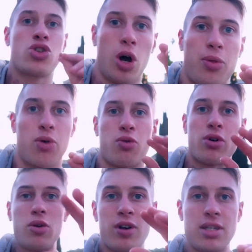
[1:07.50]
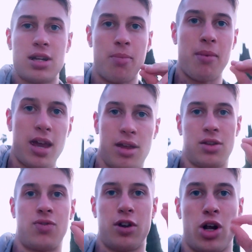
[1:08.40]
So the real reason I'm making
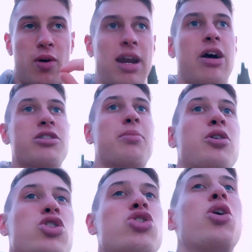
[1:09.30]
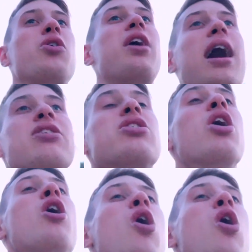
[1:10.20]
this video right now is I'm going to show you guys